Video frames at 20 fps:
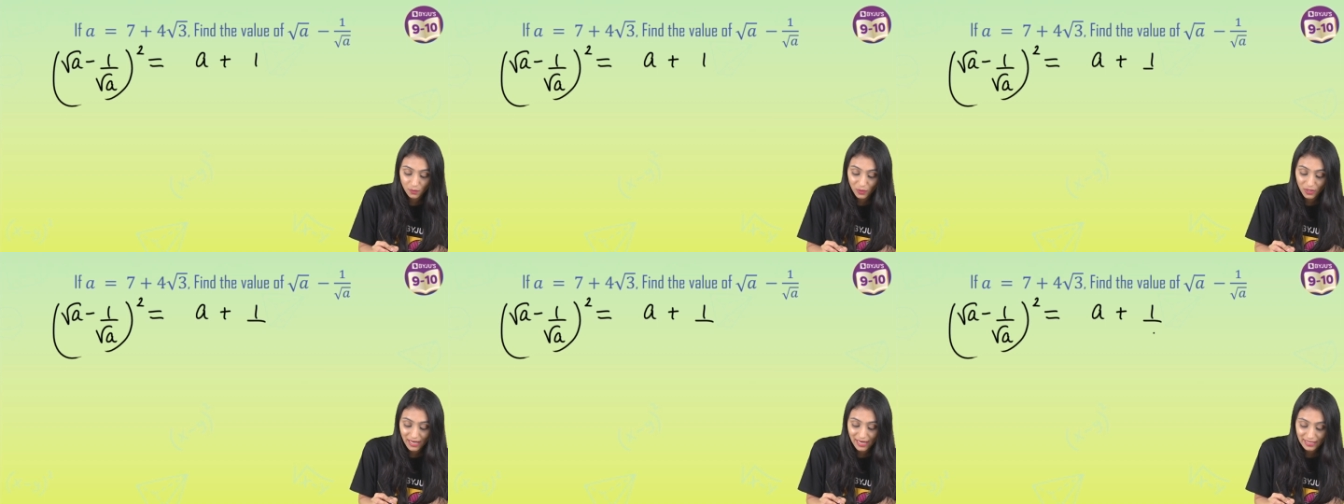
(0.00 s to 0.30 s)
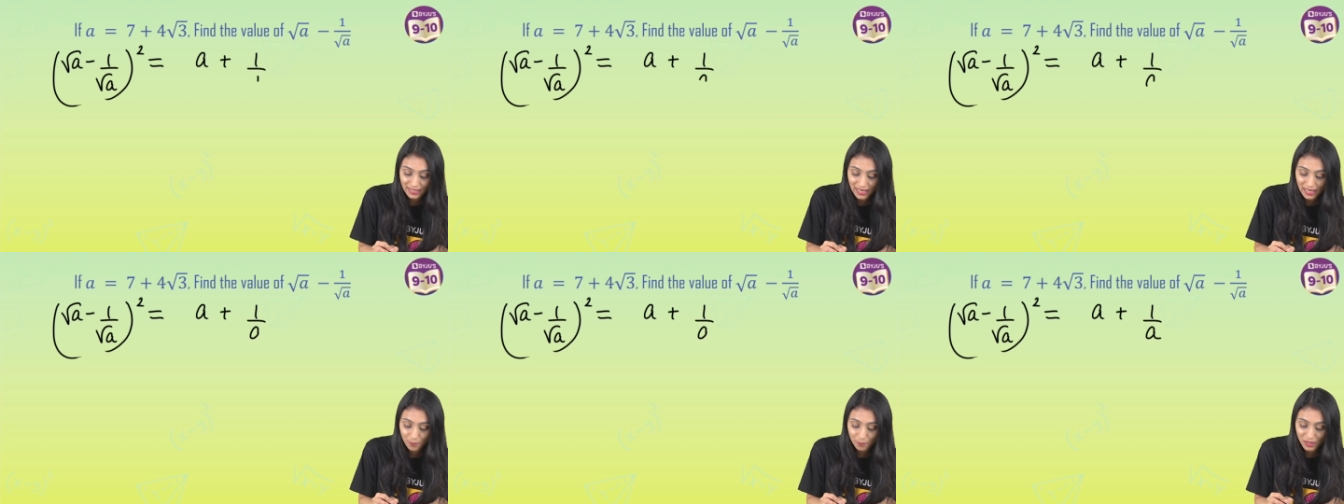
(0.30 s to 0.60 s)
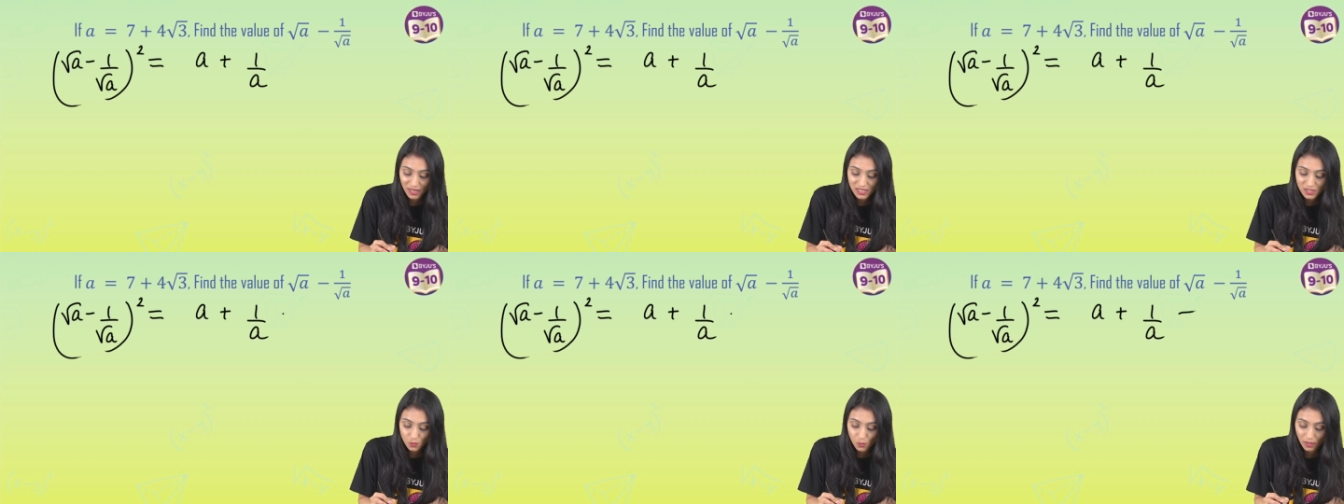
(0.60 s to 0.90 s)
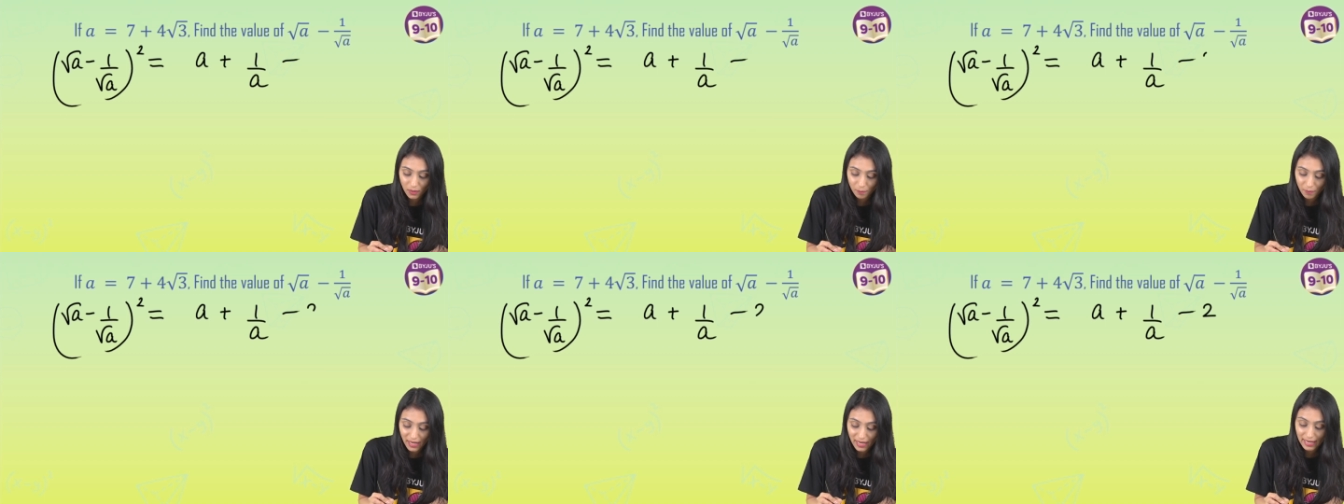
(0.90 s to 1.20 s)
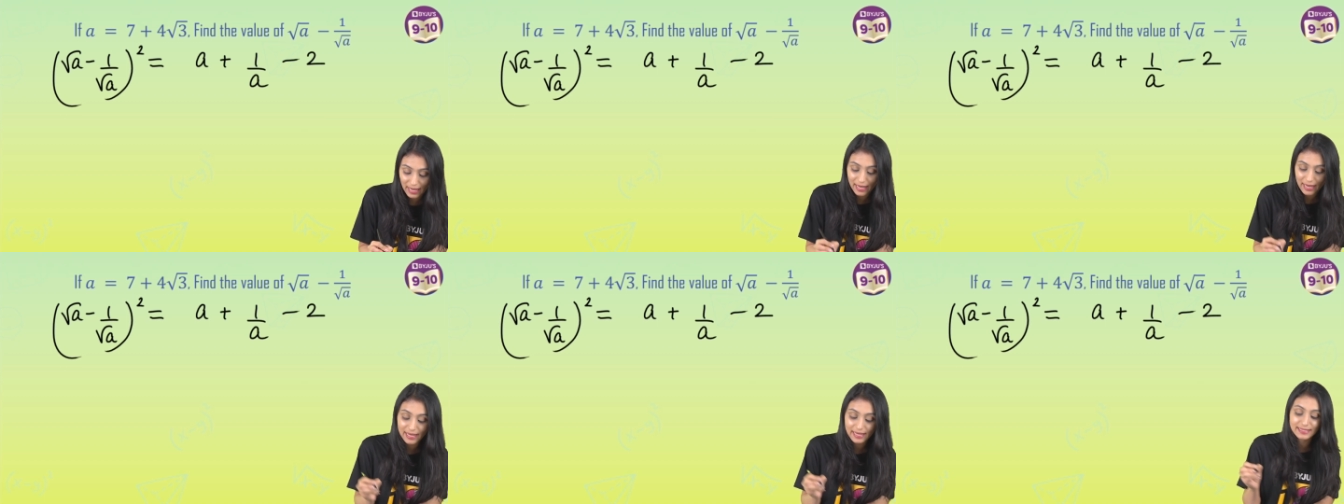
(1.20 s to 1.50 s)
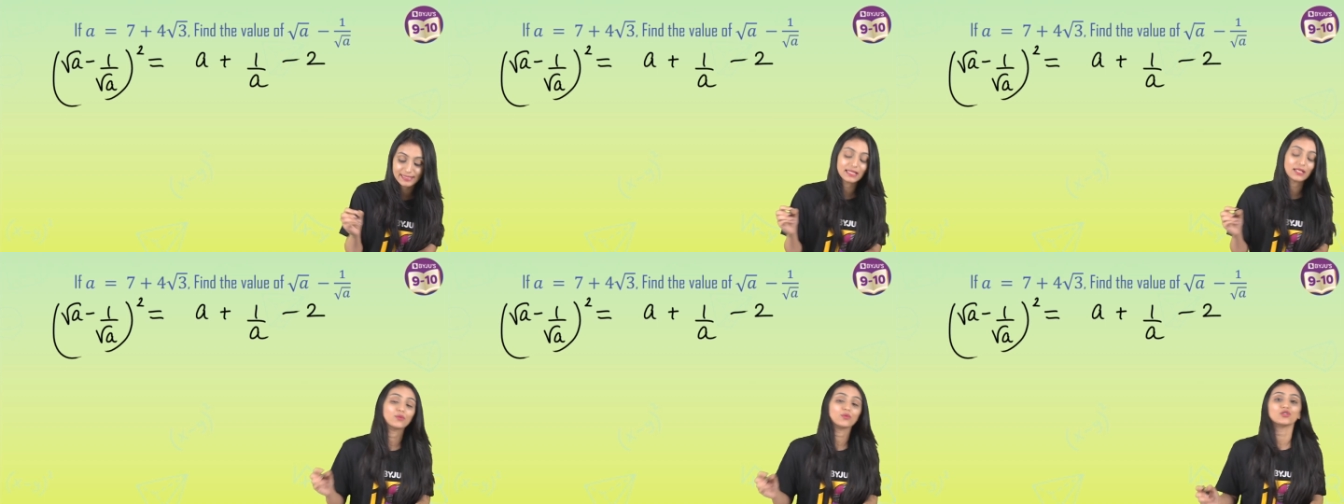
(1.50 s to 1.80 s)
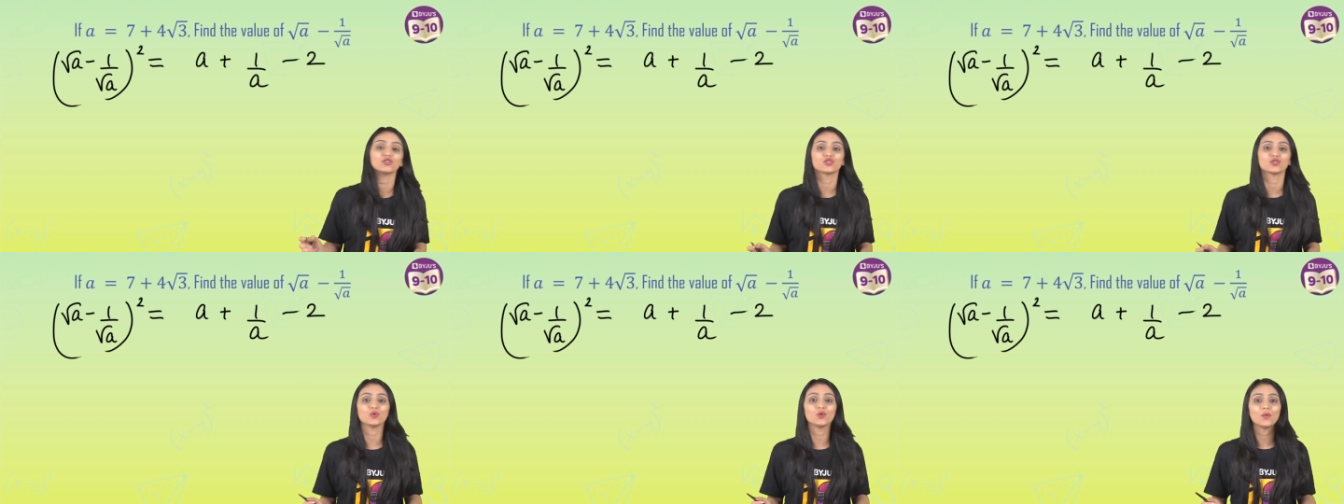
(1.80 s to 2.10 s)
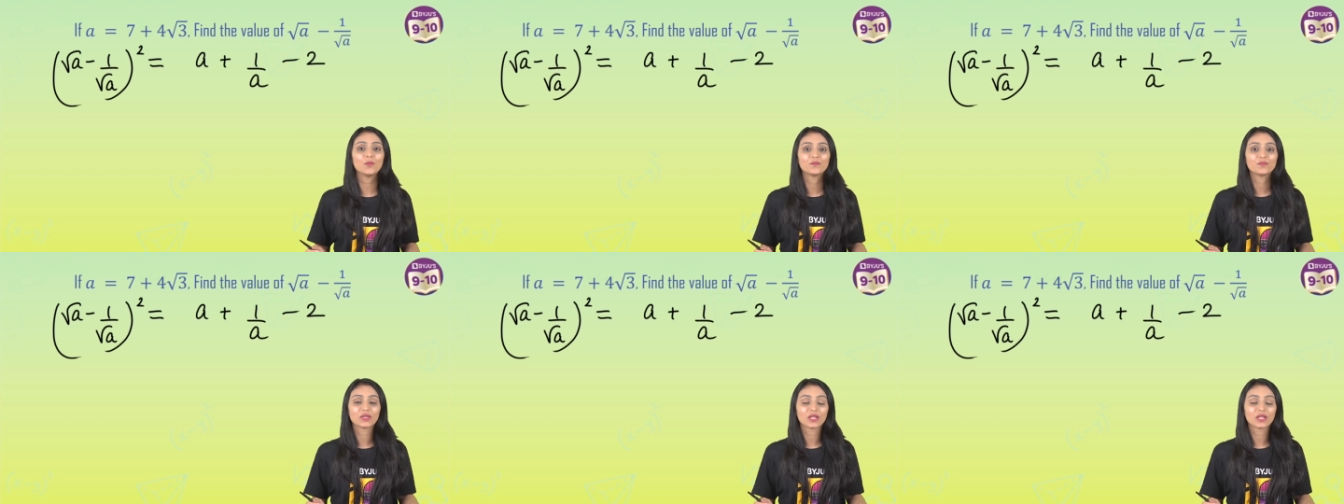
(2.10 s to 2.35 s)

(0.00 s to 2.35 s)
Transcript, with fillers: We get a plus one by a is equals to,